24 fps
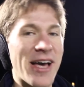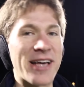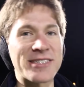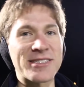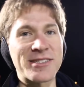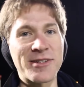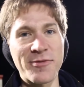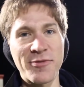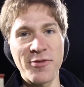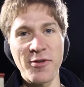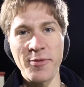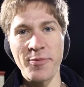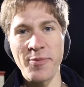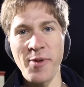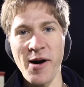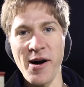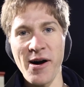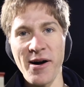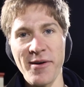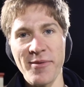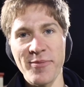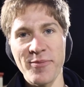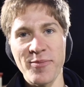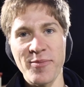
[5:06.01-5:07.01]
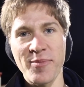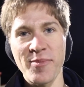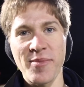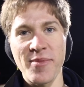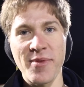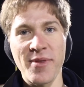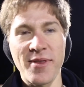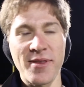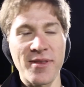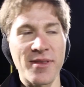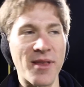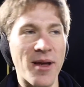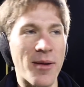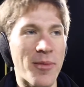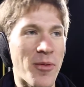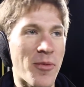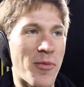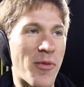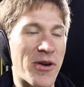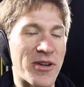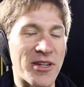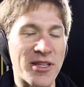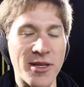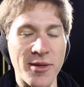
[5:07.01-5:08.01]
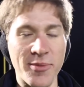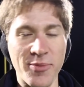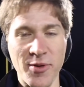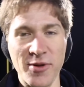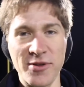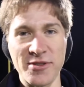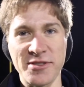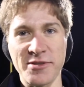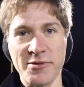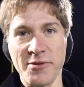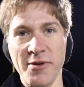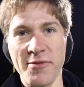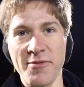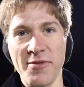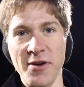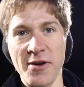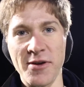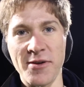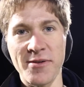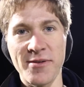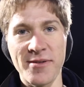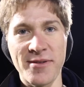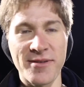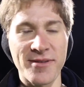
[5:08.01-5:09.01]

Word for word: last in football, number one in the Prince Review.